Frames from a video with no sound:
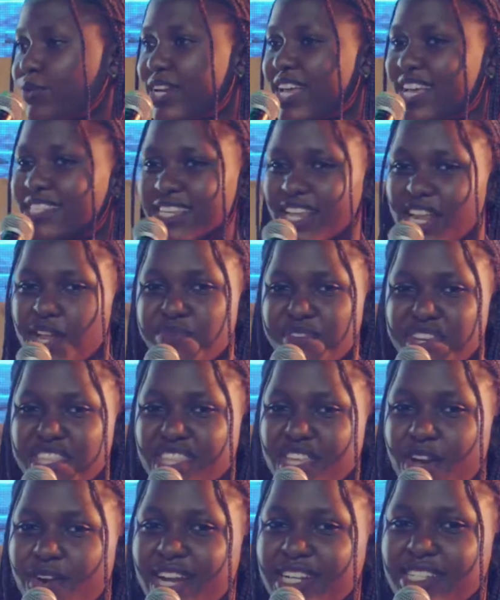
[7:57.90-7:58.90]
when I started
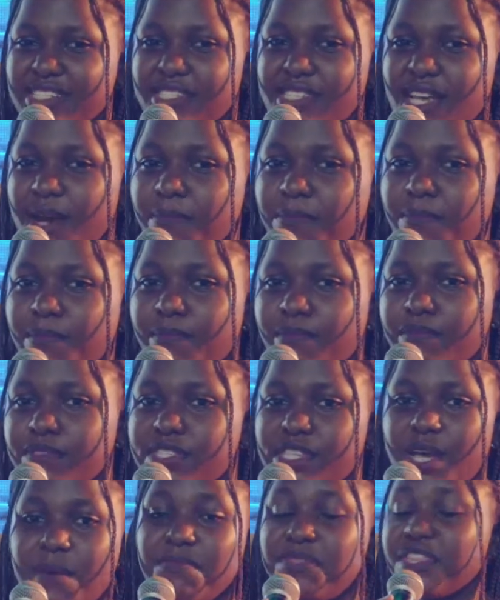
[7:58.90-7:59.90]
reading the word,
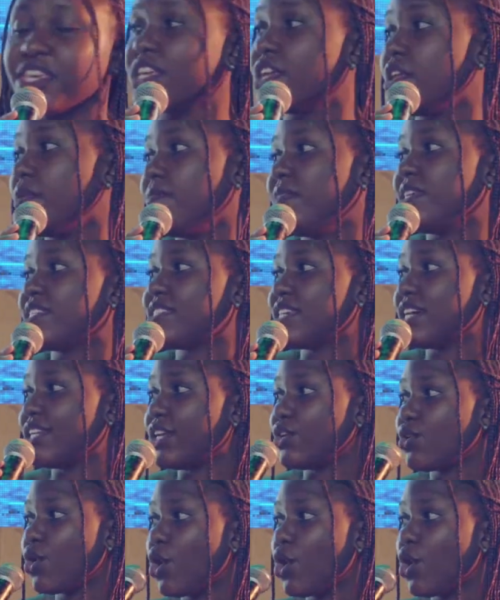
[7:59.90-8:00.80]
something in me started